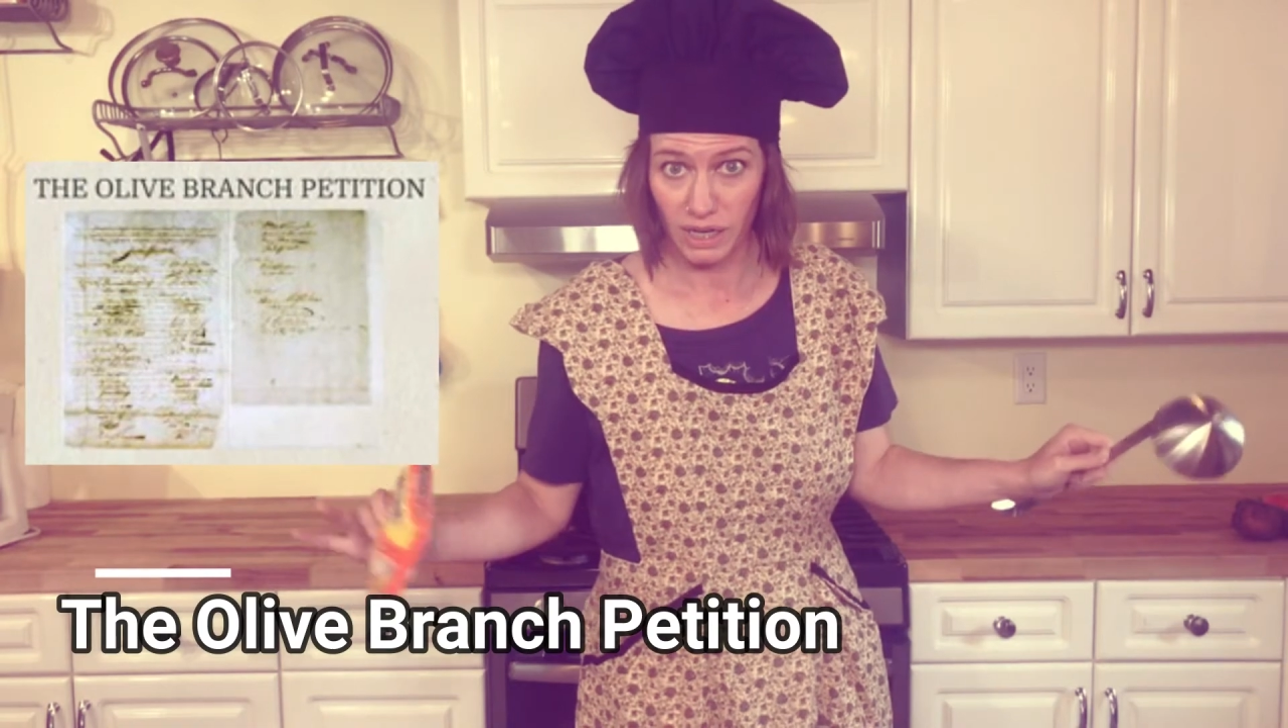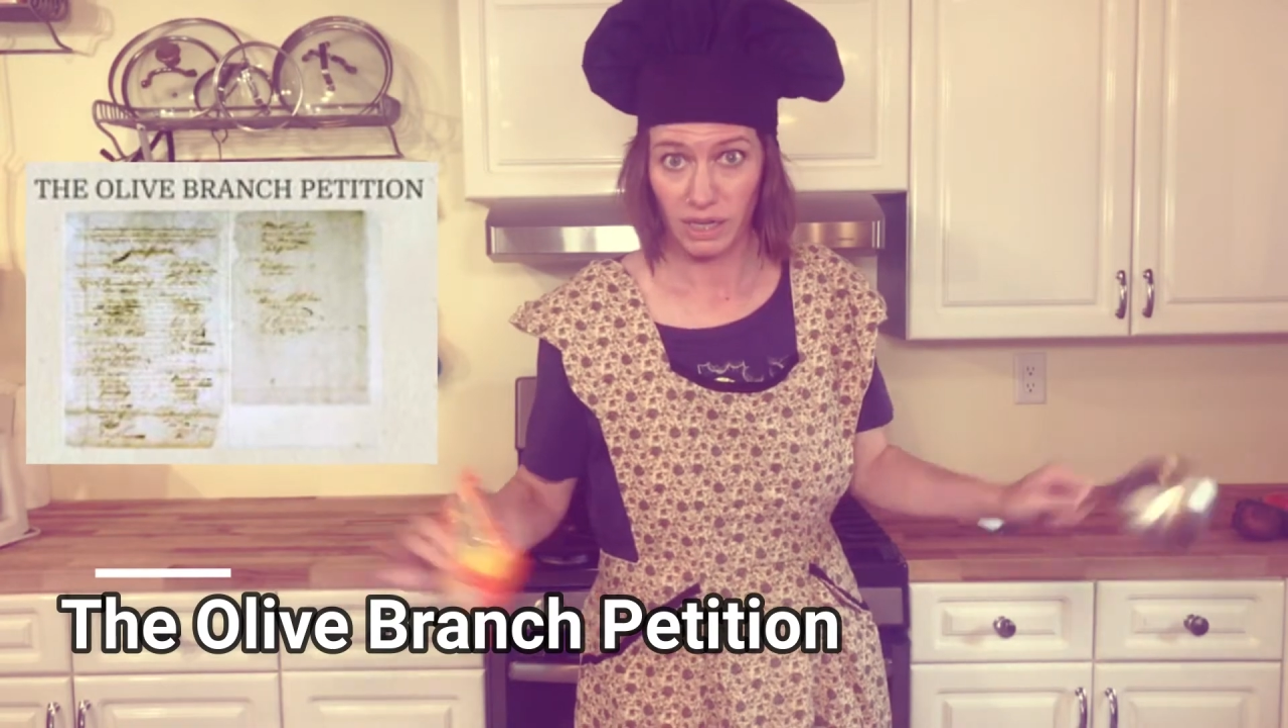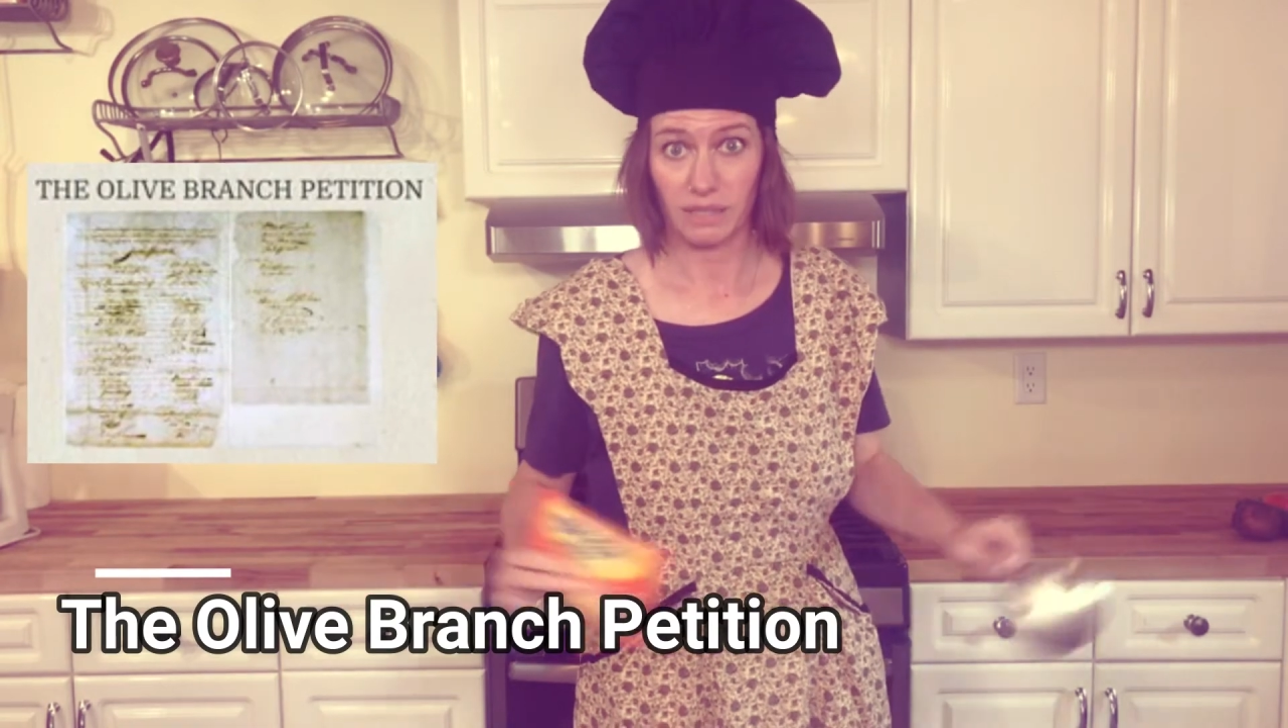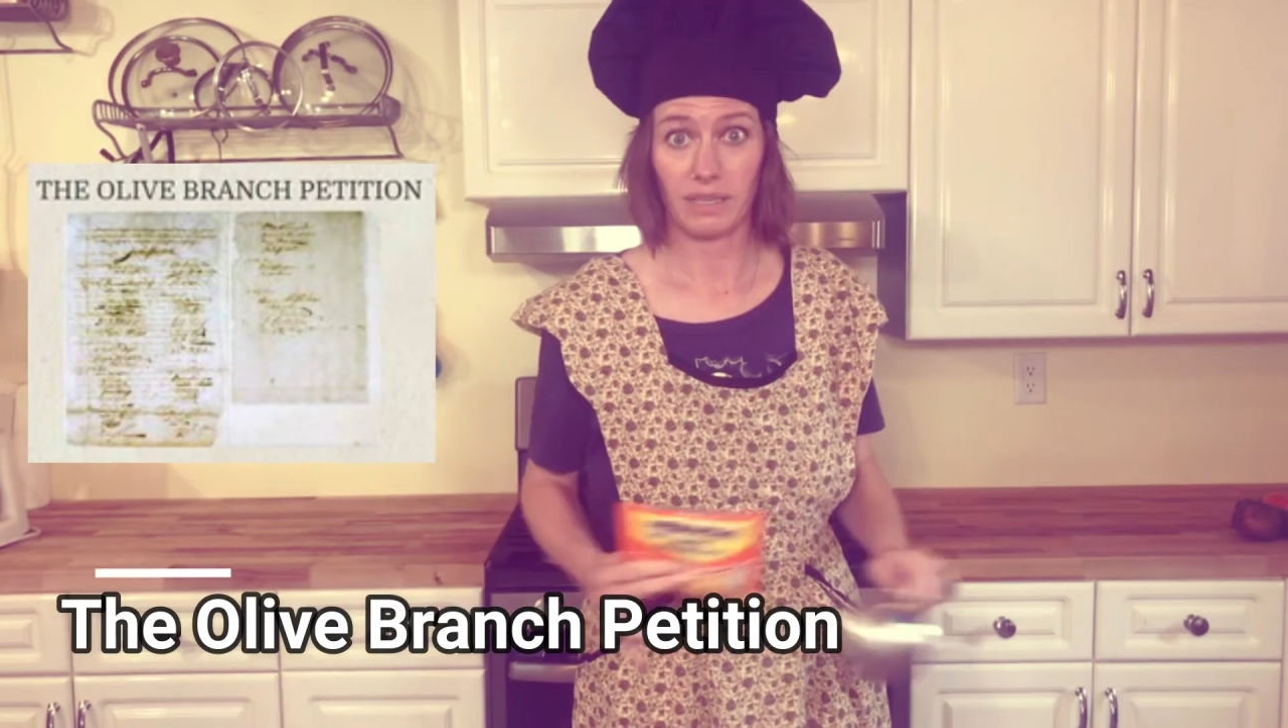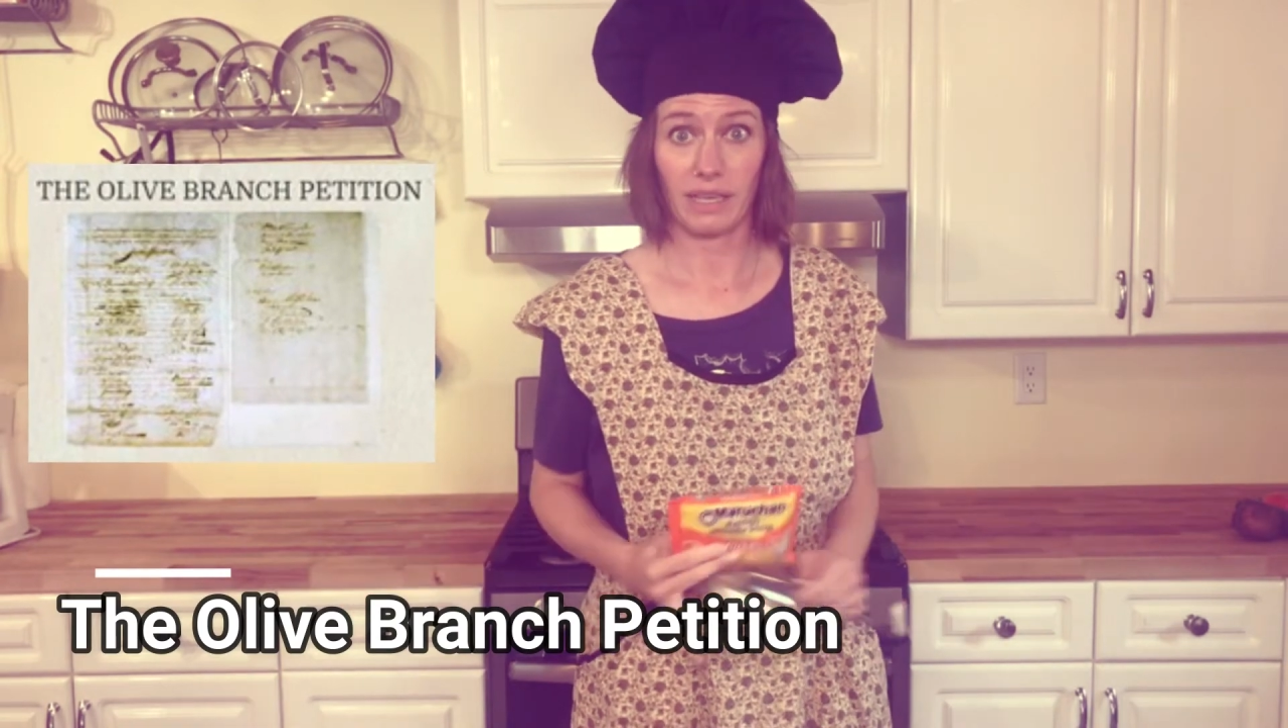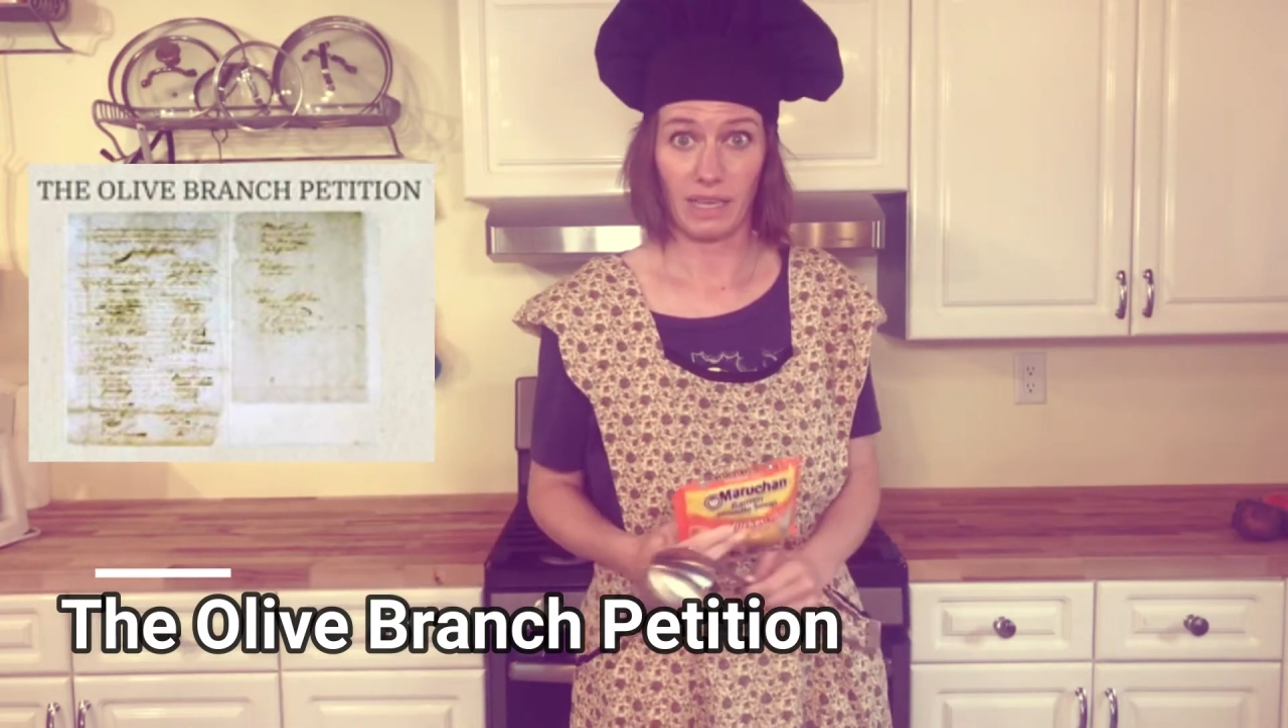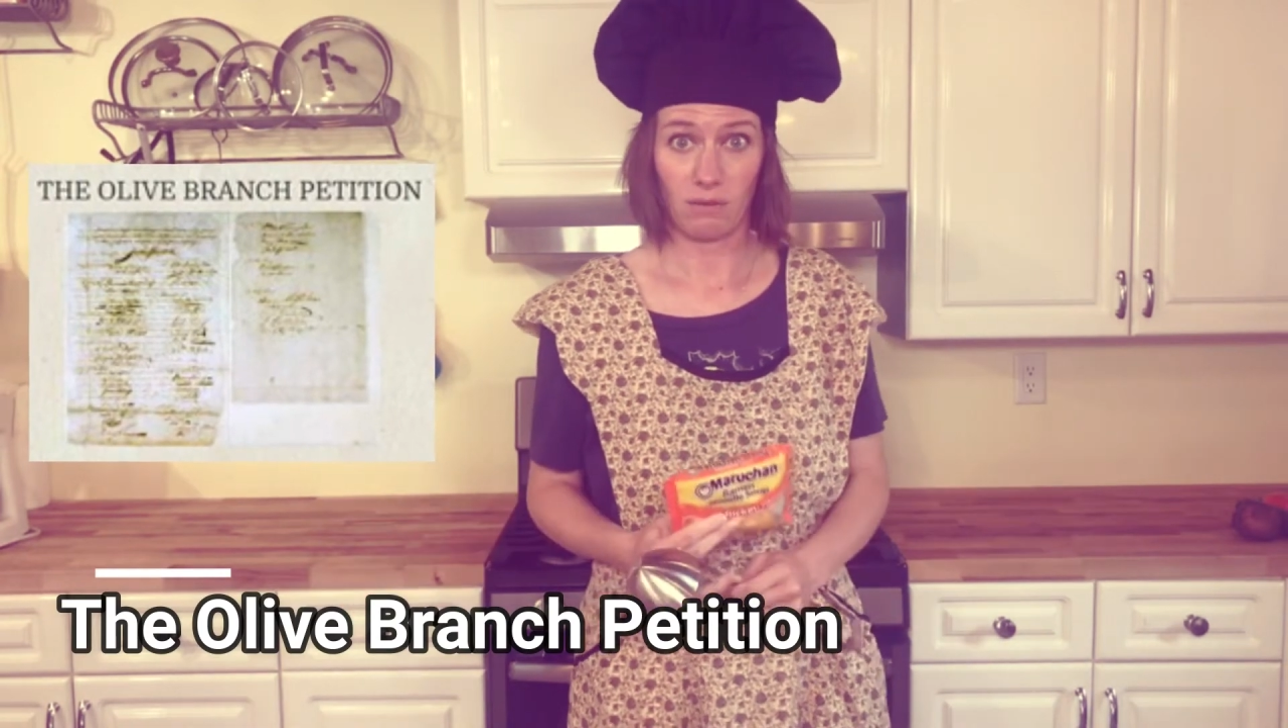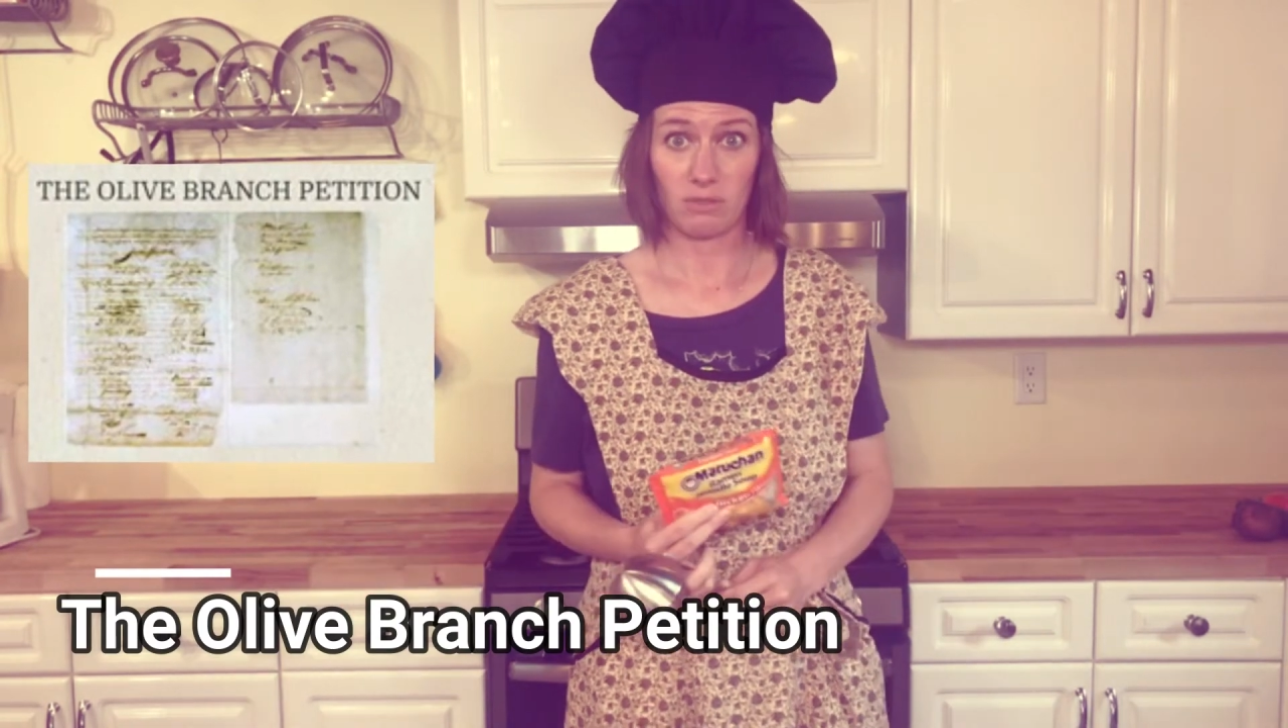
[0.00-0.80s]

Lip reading: And the king